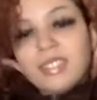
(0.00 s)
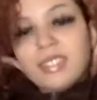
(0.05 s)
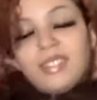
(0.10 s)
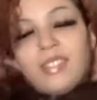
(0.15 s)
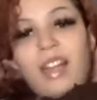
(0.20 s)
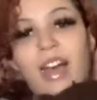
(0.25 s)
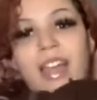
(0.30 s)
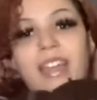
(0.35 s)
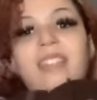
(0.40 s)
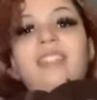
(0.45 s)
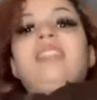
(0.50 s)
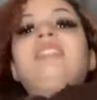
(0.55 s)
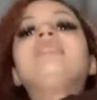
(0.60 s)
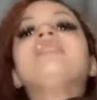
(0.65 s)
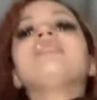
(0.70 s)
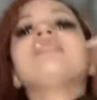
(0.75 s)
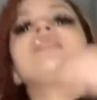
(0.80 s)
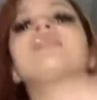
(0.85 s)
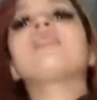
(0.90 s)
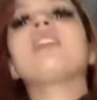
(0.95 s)
Like, this
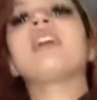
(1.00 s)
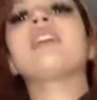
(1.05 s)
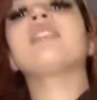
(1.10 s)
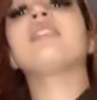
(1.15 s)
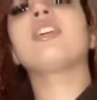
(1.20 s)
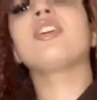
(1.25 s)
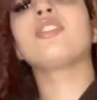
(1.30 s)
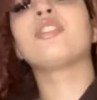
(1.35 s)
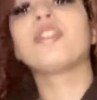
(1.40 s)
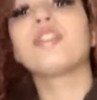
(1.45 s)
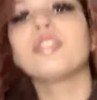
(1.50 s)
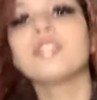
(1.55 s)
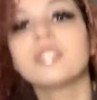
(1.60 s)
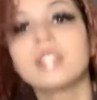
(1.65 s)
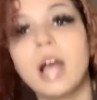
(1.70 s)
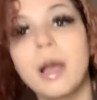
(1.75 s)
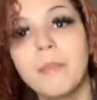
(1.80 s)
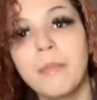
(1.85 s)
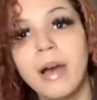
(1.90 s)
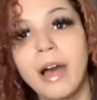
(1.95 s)
is like the third
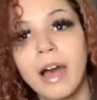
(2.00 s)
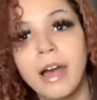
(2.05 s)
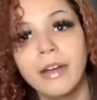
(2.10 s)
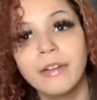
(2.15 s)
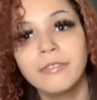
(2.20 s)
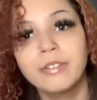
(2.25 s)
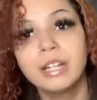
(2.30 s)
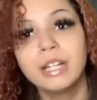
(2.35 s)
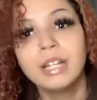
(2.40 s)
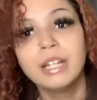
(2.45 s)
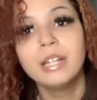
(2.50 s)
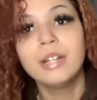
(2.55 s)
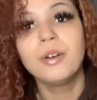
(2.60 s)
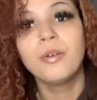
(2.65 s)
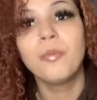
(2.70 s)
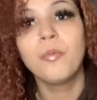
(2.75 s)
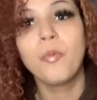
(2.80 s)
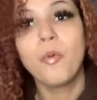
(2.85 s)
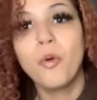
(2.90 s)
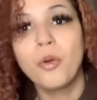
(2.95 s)
time I've
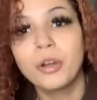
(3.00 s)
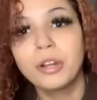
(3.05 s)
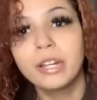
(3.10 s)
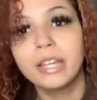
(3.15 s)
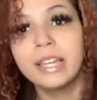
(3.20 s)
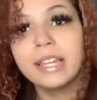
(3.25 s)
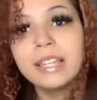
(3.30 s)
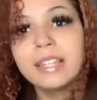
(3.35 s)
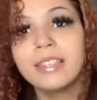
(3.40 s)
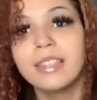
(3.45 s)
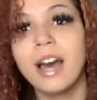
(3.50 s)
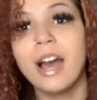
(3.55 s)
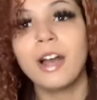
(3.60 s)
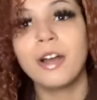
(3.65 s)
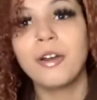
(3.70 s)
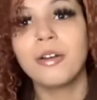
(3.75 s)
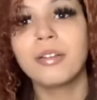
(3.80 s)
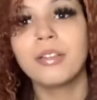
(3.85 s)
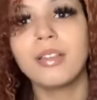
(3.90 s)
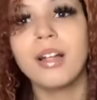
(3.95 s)
worn it. Not
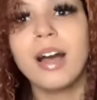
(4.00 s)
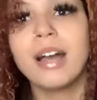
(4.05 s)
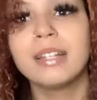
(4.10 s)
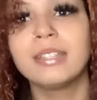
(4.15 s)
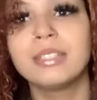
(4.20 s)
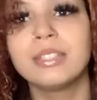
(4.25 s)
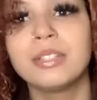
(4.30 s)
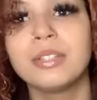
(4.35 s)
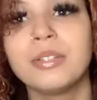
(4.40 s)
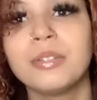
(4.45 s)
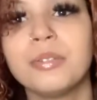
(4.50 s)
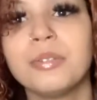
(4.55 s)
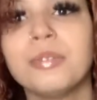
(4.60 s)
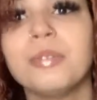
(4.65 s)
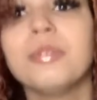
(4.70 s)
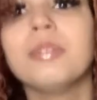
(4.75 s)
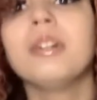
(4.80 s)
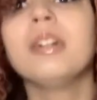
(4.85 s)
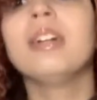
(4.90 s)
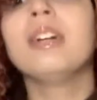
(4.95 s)
gonna lie to you.
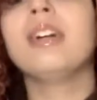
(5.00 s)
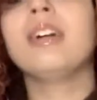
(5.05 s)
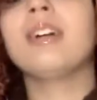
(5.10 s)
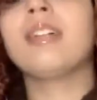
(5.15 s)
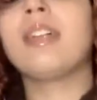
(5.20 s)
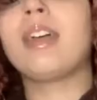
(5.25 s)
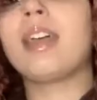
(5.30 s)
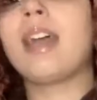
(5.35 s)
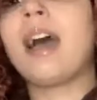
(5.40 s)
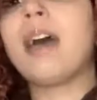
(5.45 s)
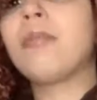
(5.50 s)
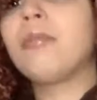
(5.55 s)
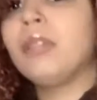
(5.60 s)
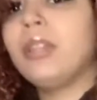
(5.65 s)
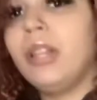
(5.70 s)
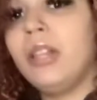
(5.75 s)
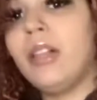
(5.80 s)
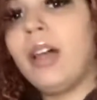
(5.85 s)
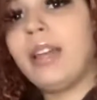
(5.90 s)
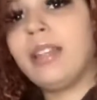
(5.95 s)
Like, I
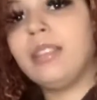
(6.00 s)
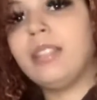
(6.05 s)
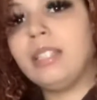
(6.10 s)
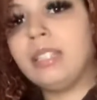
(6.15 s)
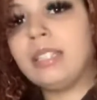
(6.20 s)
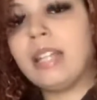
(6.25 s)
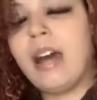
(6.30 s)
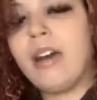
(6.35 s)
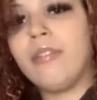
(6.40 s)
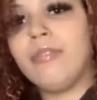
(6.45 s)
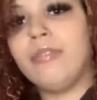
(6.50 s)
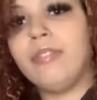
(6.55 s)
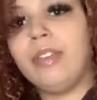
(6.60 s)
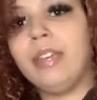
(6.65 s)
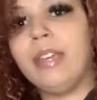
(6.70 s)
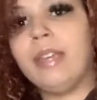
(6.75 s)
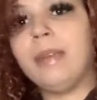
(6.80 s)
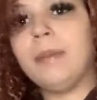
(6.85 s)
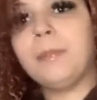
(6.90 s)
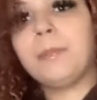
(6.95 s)
really like this
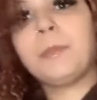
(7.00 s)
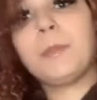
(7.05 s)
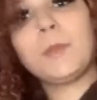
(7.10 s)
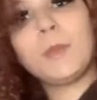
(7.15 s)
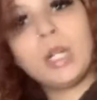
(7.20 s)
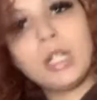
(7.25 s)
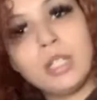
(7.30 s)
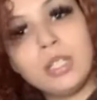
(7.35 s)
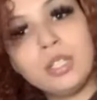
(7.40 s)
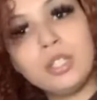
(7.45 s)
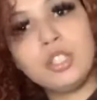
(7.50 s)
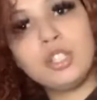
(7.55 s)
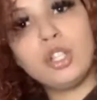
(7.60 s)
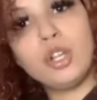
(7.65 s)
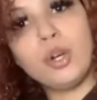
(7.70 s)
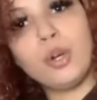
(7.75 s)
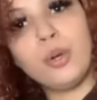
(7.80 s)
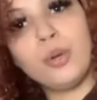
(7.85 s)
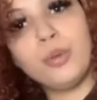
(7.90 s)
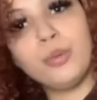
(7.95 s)
outfit.
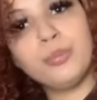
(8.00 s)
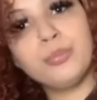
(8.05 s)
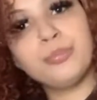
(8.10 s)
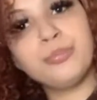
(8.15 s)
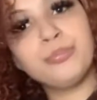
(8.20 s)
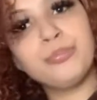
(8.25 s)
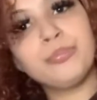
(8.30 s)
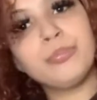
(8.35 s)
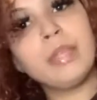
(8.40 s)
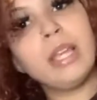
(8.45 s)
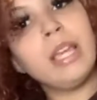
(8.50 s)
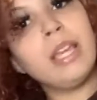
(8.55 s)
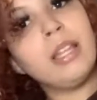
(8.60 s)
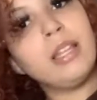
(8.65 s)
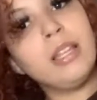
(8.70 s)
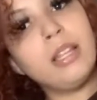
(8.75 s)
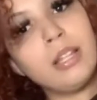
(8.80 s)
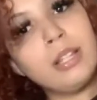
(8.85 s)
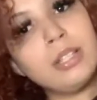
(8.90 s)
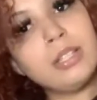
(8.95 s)
So,
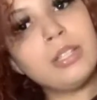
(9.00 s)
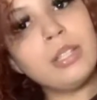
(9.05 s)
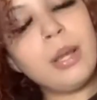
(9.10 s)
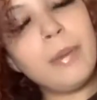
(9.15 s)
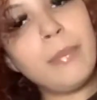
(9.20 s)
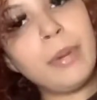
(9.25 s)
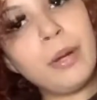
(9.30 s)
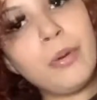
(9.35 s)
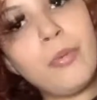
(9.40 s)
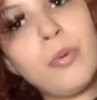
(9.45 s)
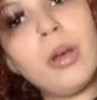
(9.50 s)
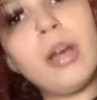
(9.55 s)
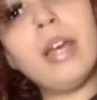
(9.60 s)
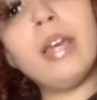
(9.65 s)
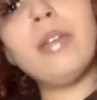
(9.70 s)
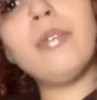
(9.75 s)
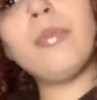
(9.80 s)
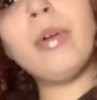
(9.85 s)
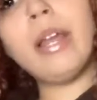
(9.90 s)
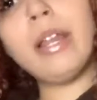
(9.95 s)
here's number one.
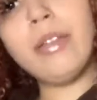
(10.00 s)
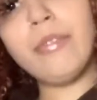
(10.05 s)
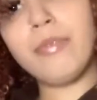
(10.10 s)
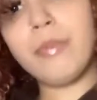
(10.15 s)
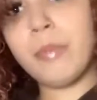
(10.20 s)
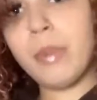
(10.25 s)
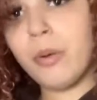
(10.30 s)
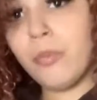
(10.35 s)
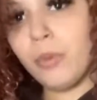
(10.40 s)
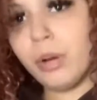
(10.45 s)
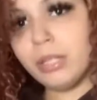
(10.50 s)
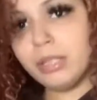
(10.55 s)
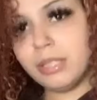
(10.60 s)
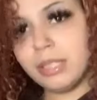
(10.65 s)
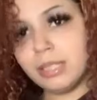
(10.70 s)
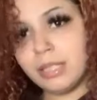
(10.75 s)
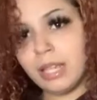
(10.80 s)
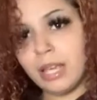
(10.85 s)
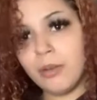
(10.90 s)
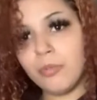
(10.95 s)
Rate it from a 1 to
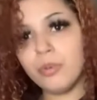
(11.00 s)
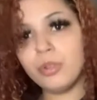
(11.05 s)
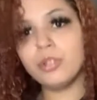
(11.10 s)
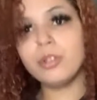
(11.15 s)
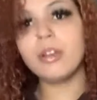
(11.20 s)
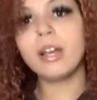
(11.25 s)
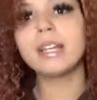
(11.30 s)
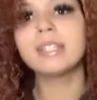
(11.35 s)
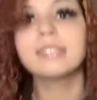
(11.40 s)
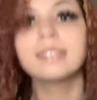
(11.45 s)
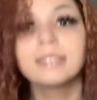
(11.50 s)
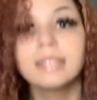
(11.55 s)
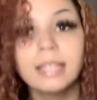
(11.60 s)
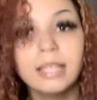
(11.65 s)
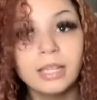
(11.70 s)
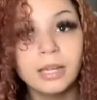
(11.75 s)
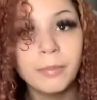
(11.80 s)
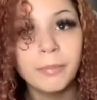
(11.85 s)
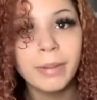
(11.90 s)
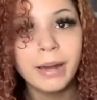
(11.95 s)
10 what you guys
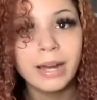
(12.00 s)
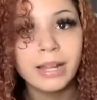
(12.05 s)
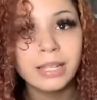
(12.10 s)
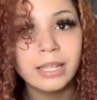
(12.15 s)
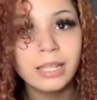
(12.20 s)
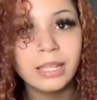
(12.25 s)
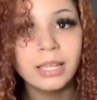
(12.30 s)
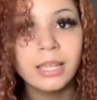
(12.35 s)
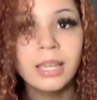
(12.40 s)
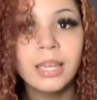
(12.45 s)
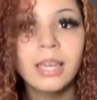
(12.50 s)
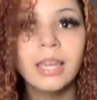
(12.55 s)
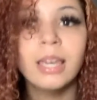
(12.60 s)
think about it.